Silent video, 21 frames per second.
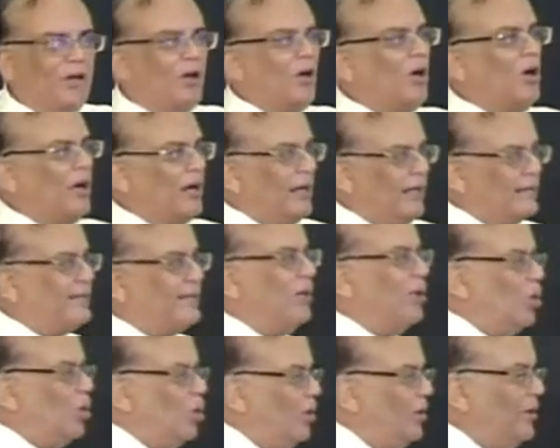or as a
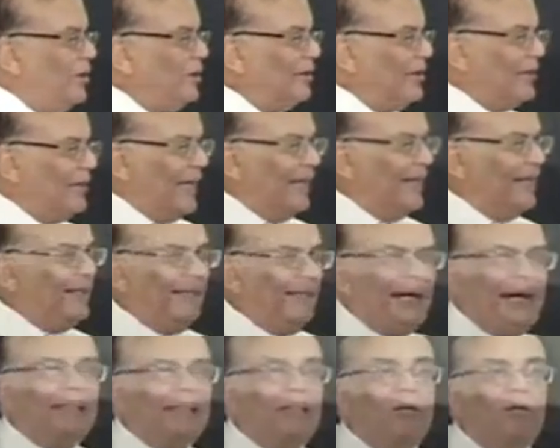loan, and the
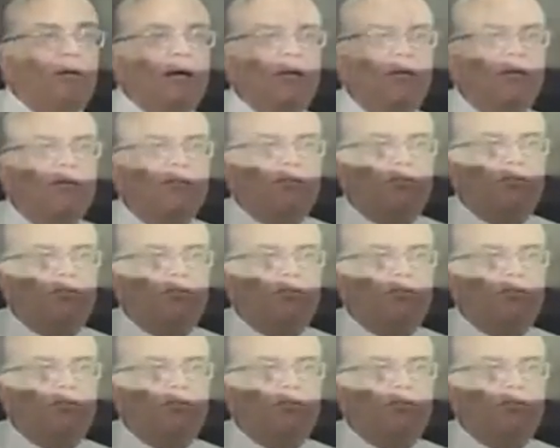other one